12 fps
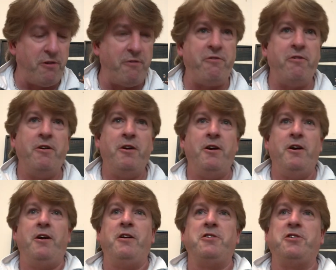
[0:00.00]
of
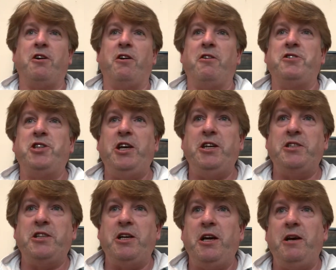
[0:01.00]
sort of
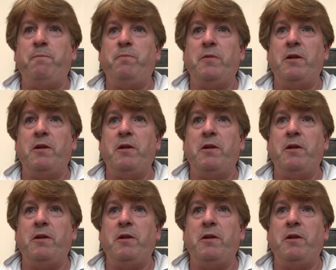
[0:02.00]
cheesy